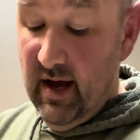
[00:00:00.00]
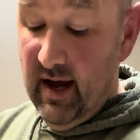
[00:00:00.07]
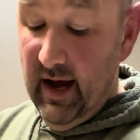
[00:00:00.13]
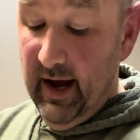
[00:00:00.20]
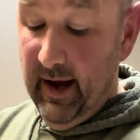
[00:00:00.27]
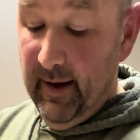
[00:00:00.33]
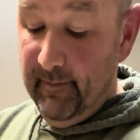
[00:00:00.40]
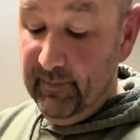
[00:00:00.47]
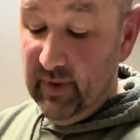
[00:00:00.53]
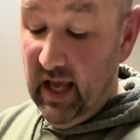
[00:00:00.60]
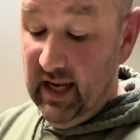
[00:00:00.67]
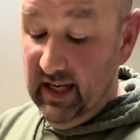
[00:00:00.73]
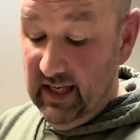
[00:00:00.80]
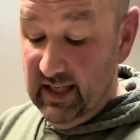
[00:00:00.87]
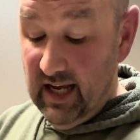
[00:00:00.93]

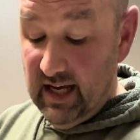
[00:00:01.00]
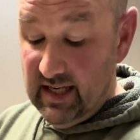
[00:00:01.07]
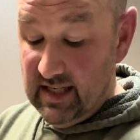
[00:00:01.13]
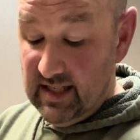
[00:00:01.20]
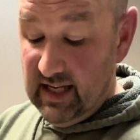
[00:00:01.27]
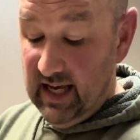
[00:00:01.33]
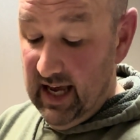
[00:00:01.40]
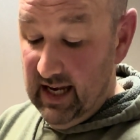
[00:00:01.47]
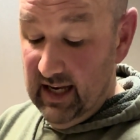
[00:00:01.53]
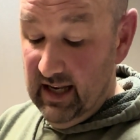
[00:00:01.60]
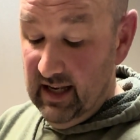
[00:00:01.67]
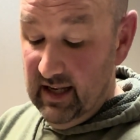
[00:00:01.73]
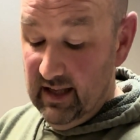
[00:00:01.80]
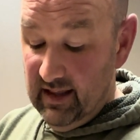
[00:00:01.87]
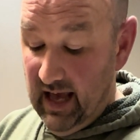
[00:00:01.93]
and he does
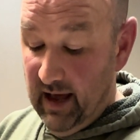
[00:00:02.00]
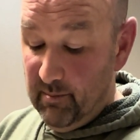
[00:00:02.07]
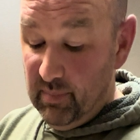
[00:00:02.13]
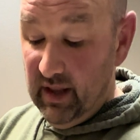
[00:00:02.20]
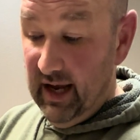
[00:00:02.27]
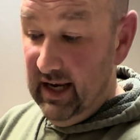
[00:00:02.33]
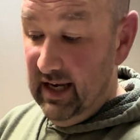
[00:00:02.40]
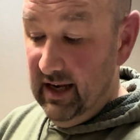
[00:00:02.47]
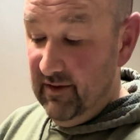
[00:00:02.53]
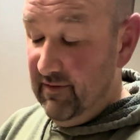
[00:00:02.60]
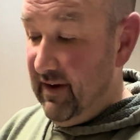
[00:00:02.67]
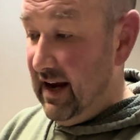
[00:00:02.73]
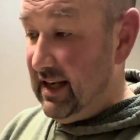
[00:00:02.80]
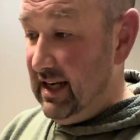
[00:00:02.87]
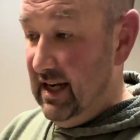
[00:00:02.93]
get that plate
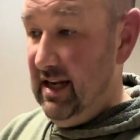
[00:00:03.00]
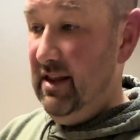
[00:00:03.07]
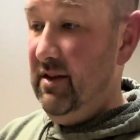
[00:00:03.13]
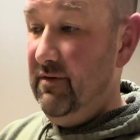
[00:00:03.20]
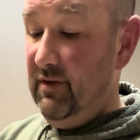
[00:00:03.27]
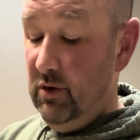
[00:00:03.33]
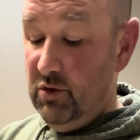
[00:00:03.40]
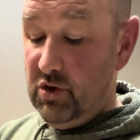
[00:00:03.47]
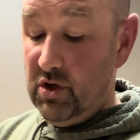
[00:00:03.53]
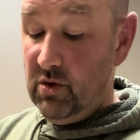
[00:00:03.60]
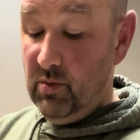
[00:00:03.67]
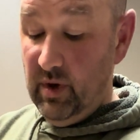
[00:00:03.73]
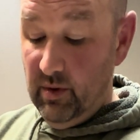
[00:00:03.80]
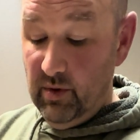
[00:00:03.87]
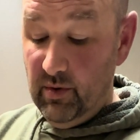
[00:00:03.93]
infected in the future,
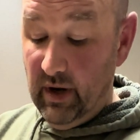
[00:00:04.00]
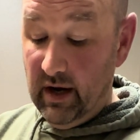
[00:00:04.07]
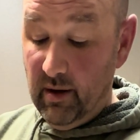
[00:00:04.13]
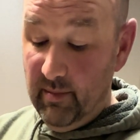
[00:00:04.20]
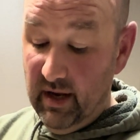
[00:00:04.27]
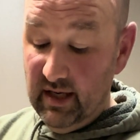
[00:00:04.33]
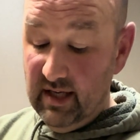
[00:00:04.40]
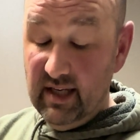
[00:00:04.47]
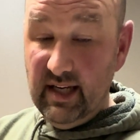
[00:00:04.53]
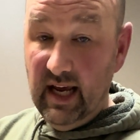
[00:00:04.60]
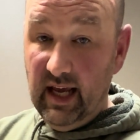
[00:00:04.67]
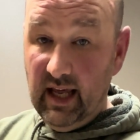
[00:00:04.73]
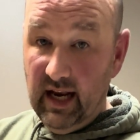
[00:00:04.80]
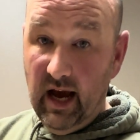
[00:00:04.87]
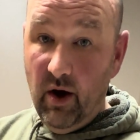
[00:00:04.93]
we would recommend to
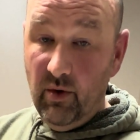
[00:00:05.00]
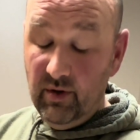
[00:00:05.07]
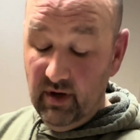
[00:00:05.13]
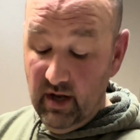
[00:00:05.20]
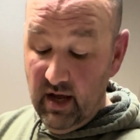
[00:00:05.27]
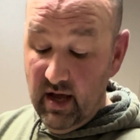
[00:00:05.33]
take it out.